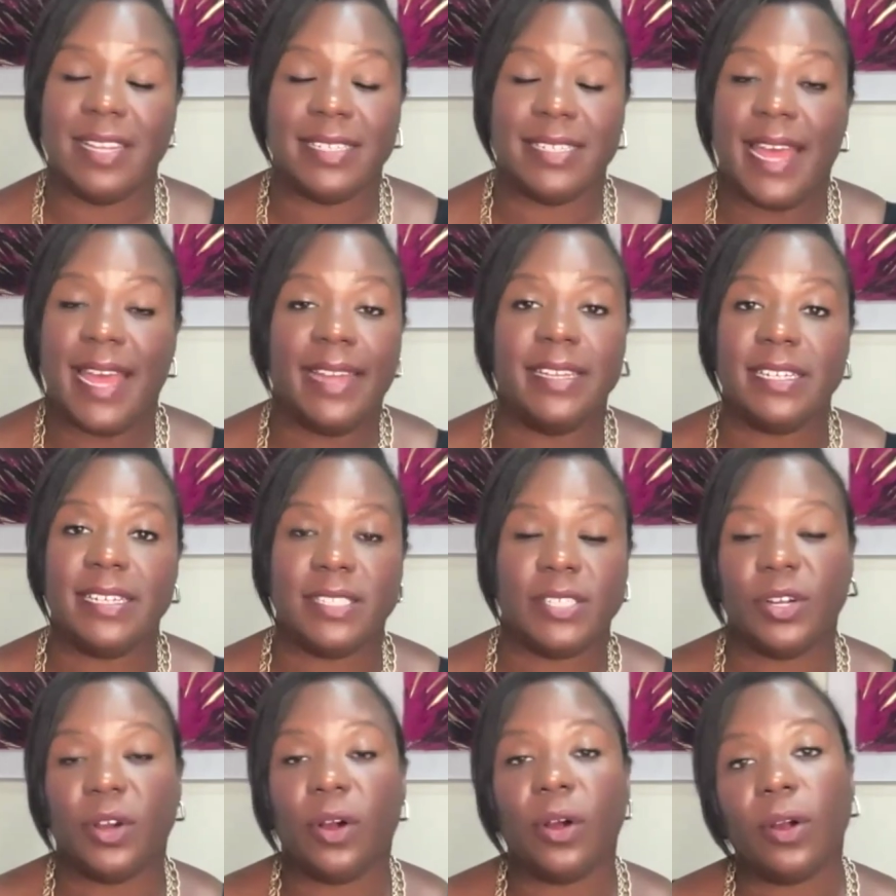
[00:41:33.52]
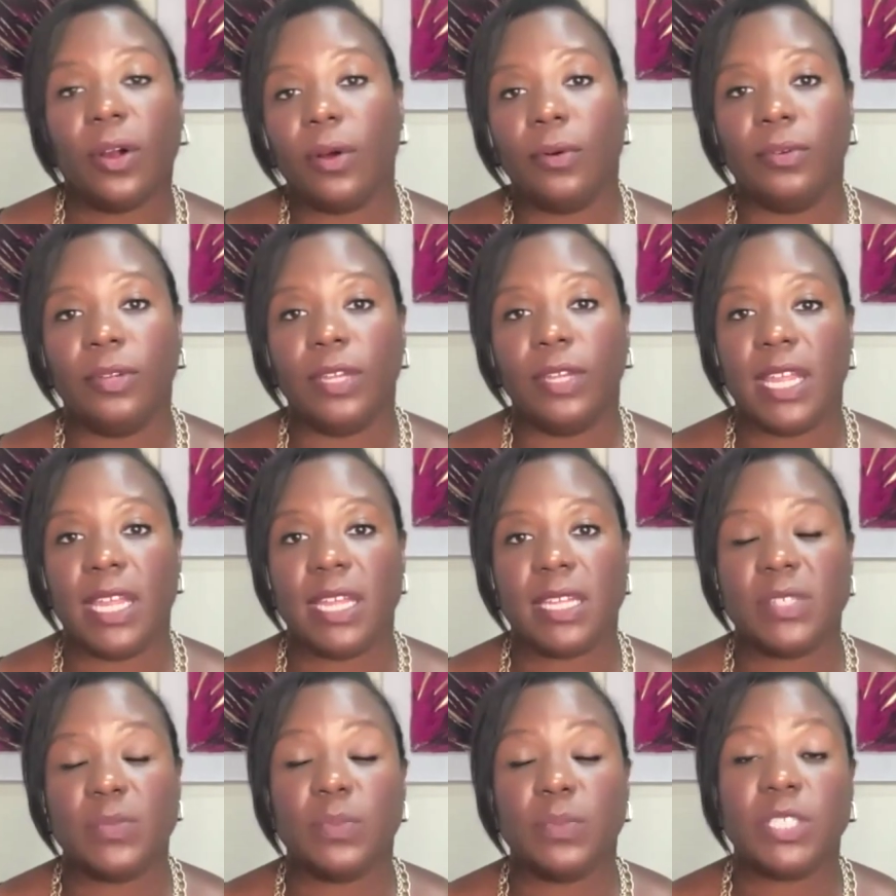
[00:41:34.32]
attending to her own
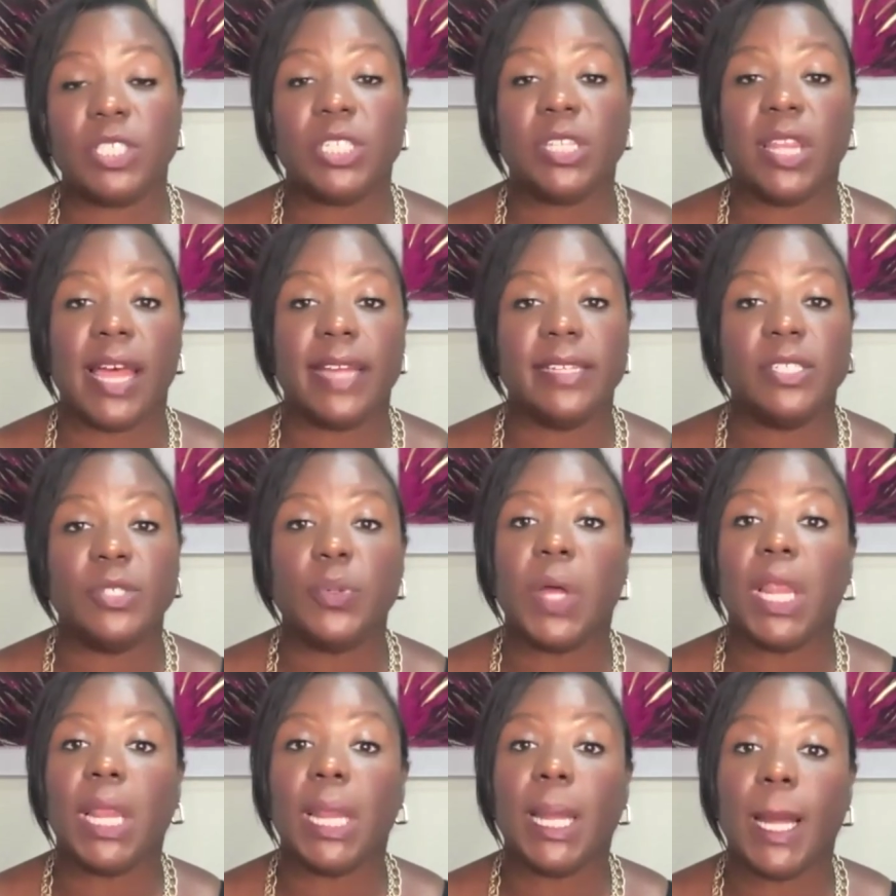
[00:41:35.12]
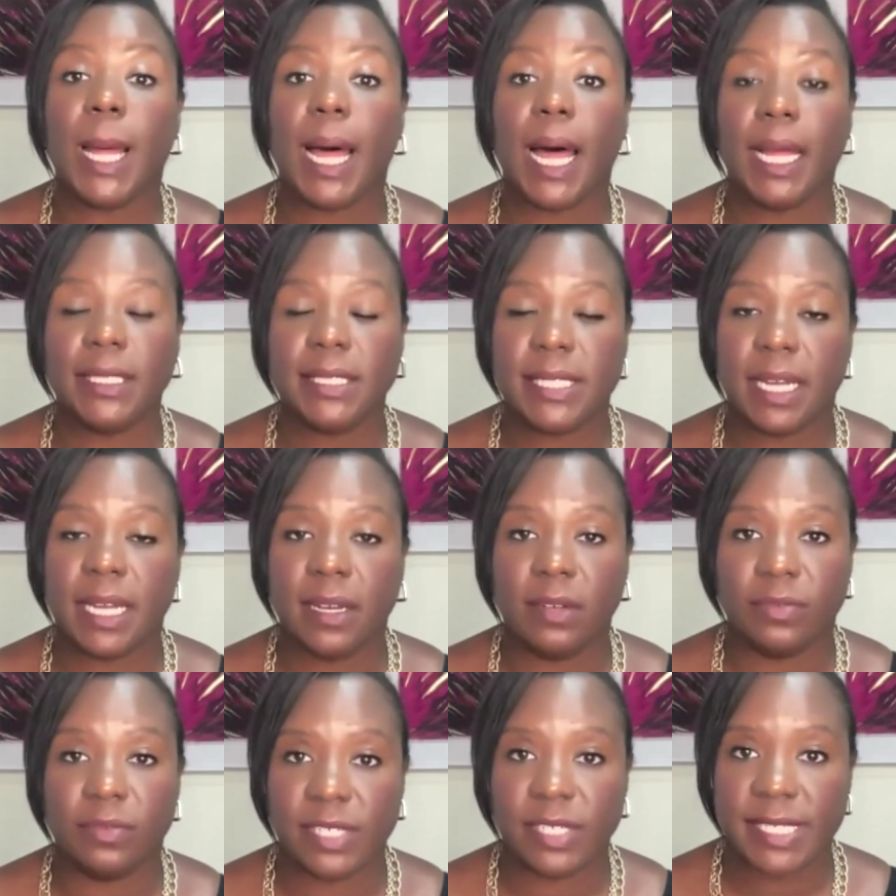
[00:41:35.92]
needs, which led to a lot
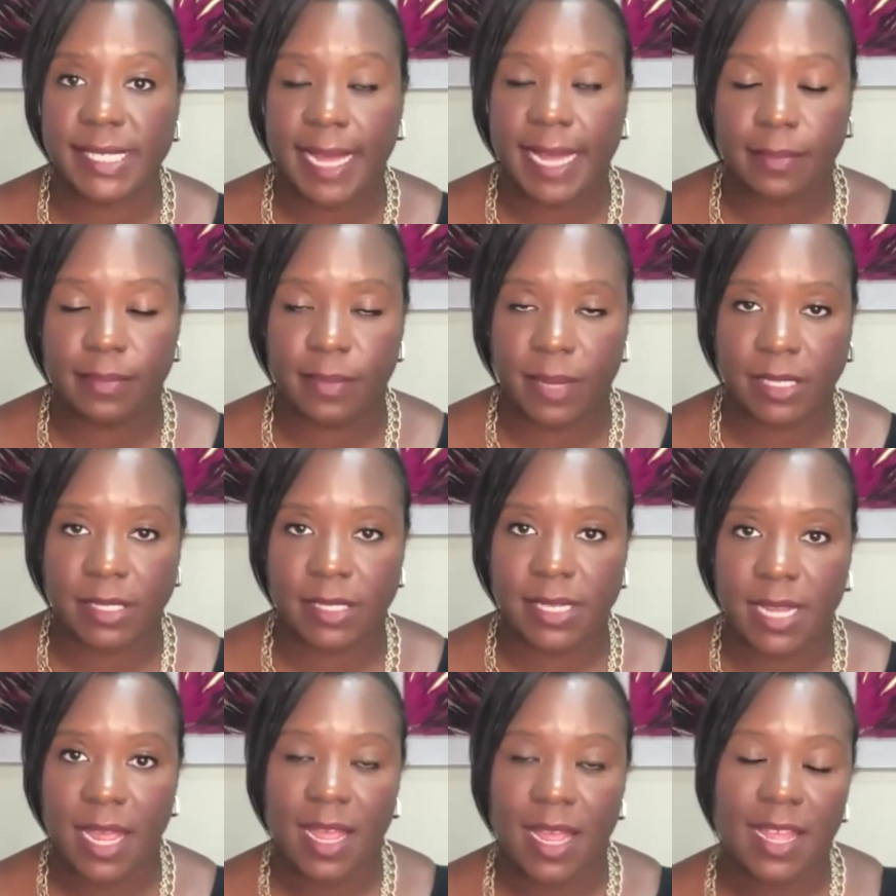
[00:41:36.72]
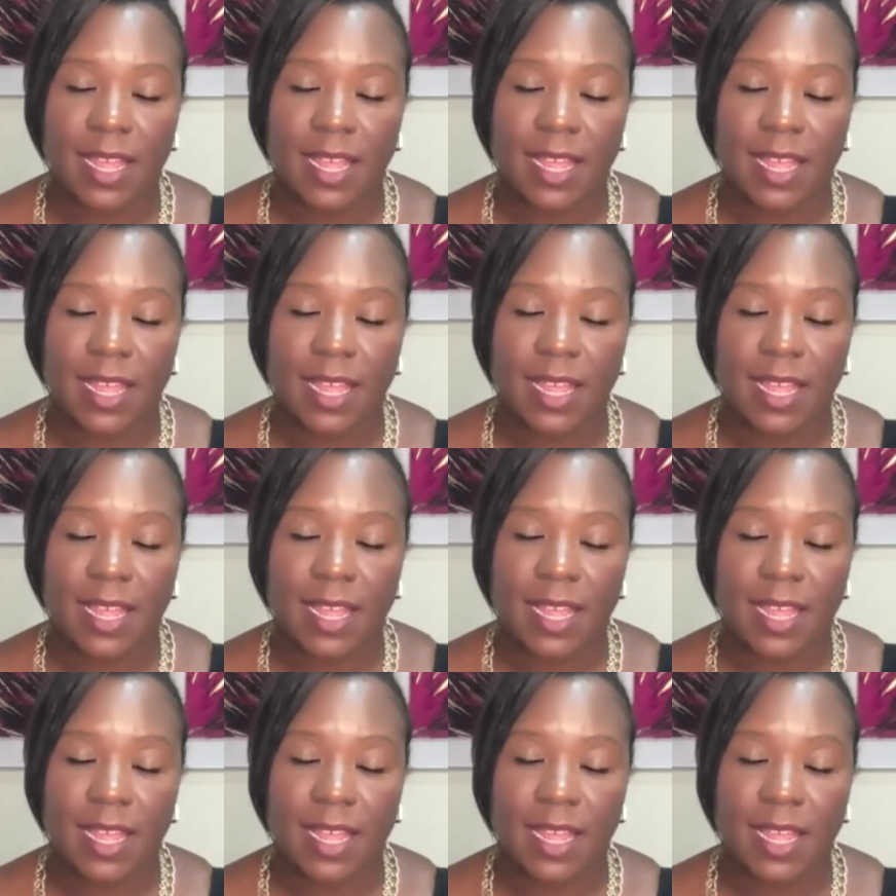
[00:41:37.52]
of resentment.